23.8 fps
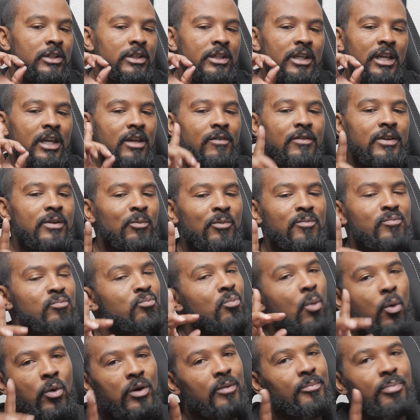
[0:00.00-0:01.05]
even
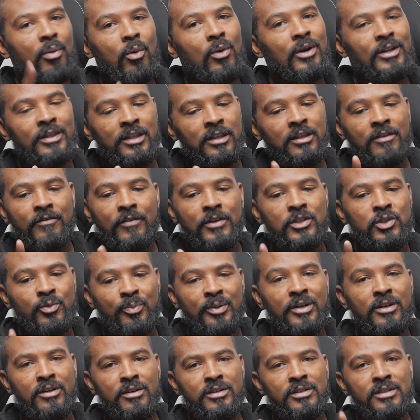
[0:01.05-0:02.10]
more important than the first
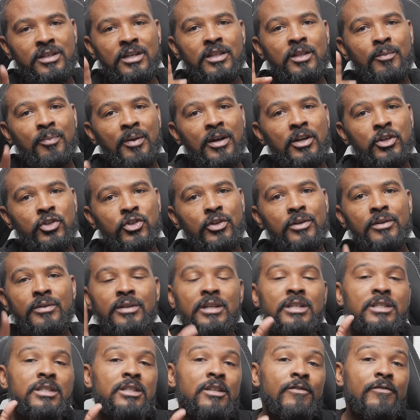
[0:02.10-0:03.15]
appearance of the Punisher,
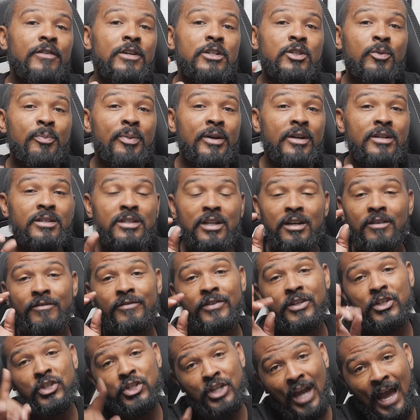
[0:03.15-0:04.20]
this is the first appearance of
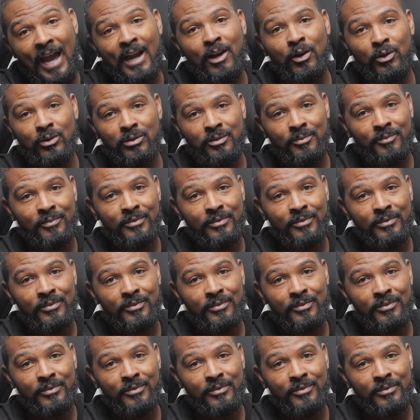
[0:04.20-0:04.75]
the Jackal.